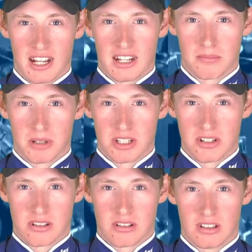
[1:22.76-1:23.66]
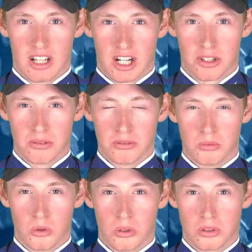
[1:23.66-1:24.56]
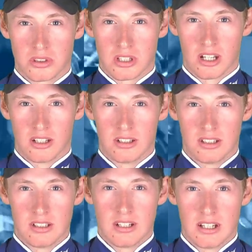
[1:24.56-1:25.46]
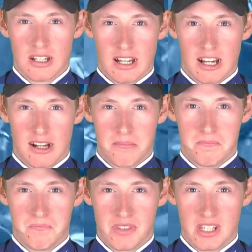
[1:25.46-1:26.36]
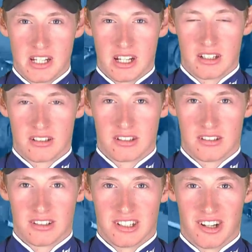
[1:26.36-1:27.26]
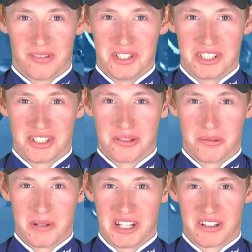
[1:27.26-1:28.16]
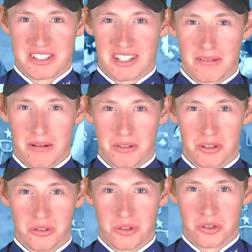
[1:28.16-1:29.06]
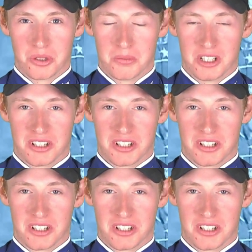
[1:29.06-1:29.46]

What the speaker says: getting much luck or reward. So, obviously it would have been nice to come up with a good draw, but